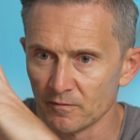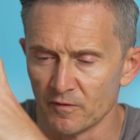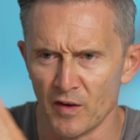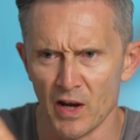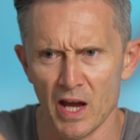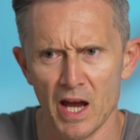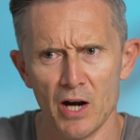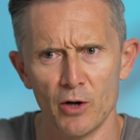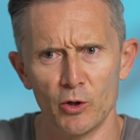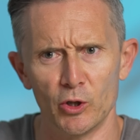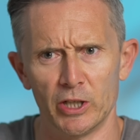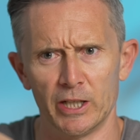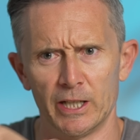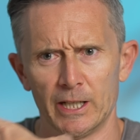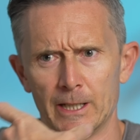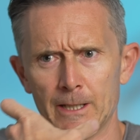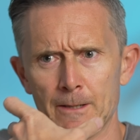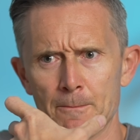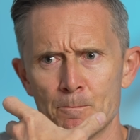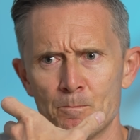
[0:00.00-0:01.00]

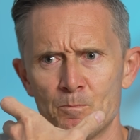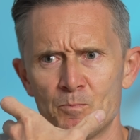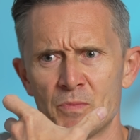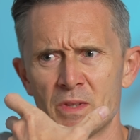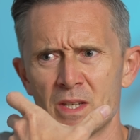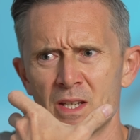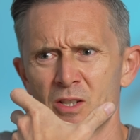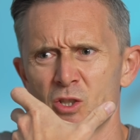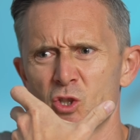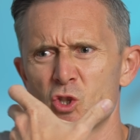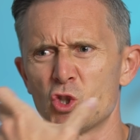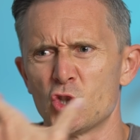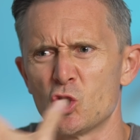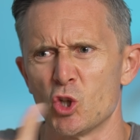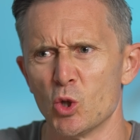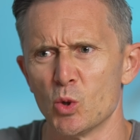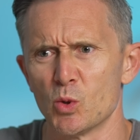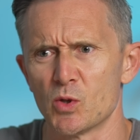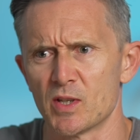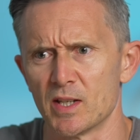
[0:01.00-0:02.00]
Very
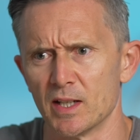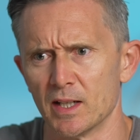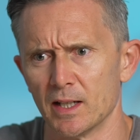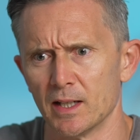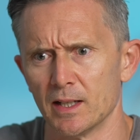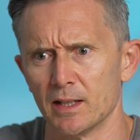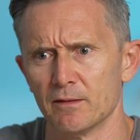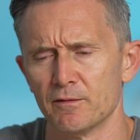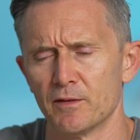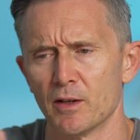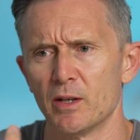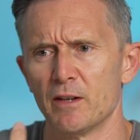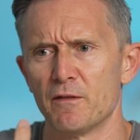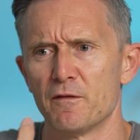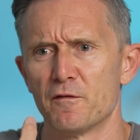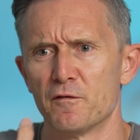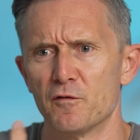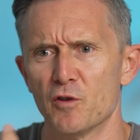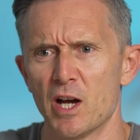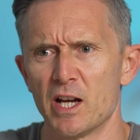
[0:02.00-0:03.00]
juicy, very
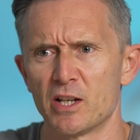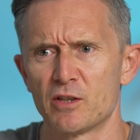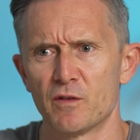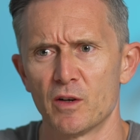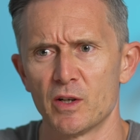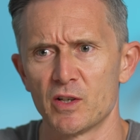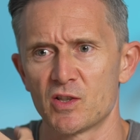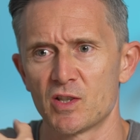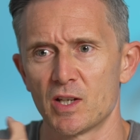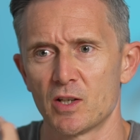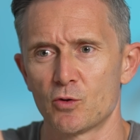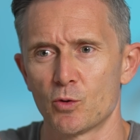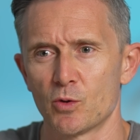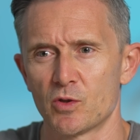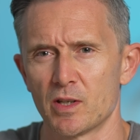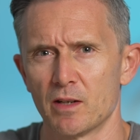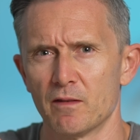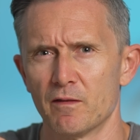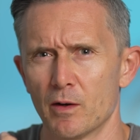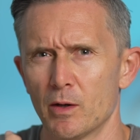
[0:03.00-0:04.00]
fresh, very
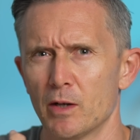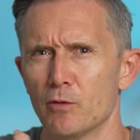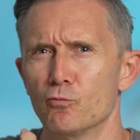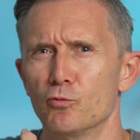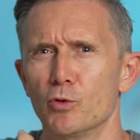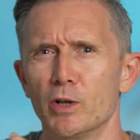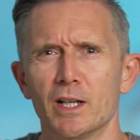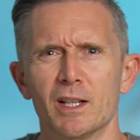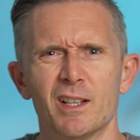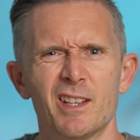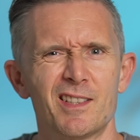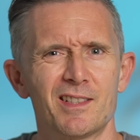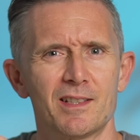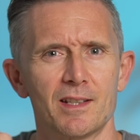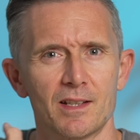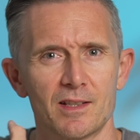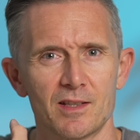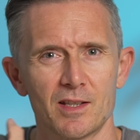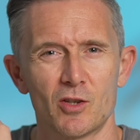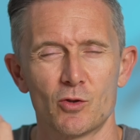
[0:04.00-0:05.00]
citrusy, very
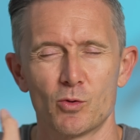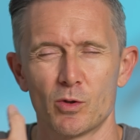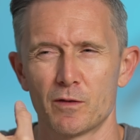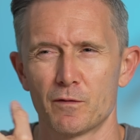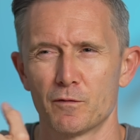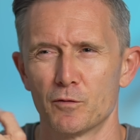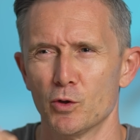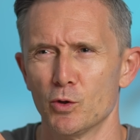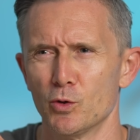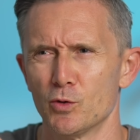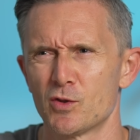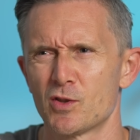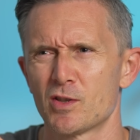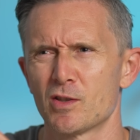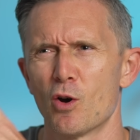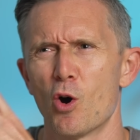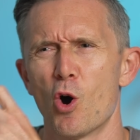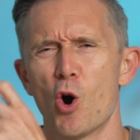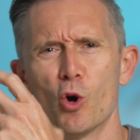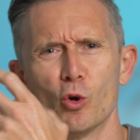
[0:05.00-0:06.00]
realistic citrus fruits,
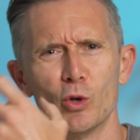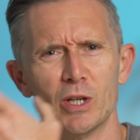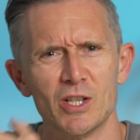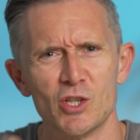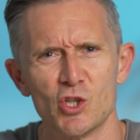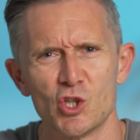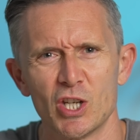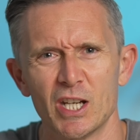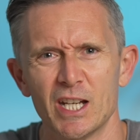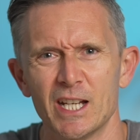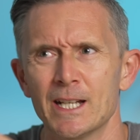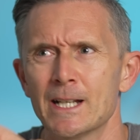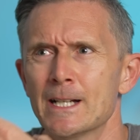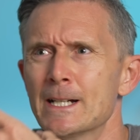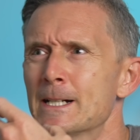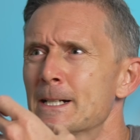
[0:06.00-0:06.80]
orangey,